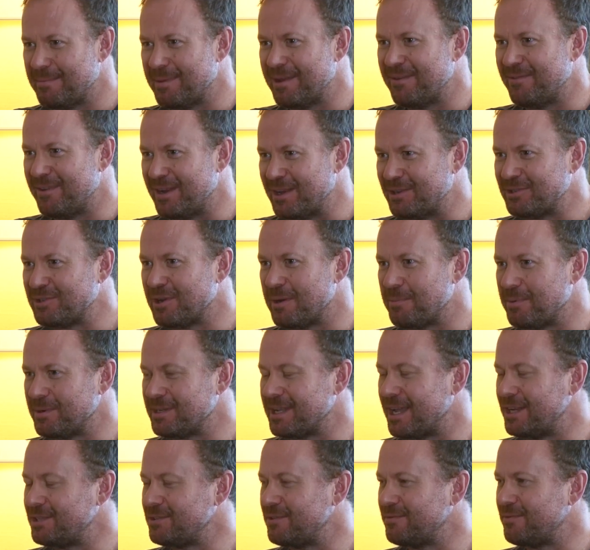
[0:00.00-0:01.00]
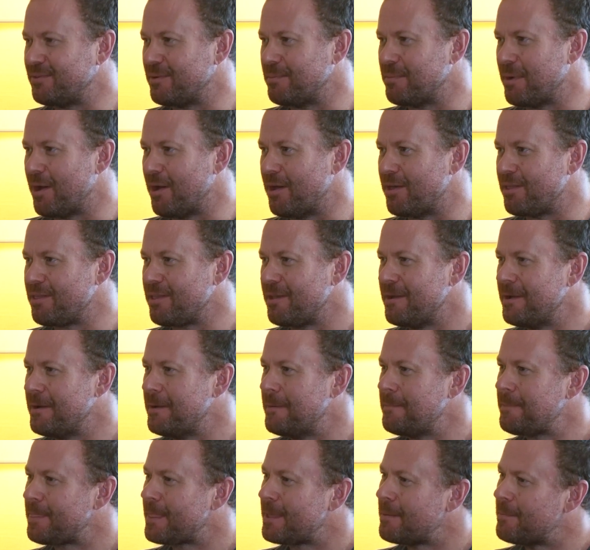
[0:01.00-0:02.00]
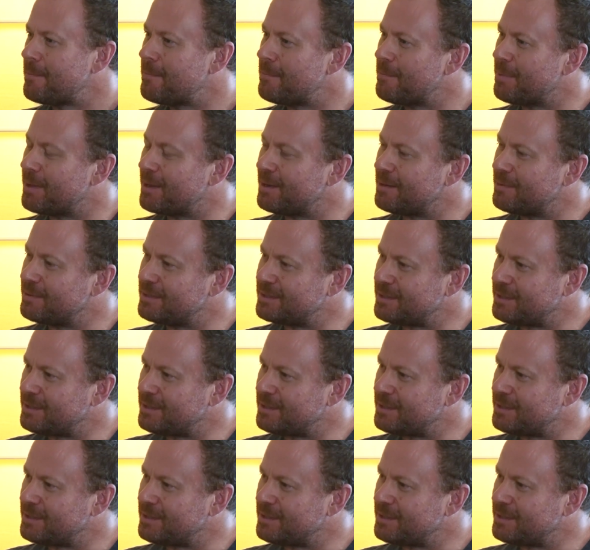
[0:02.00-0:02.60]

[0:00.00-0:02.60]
a bit of an interpretation for both. Yeah but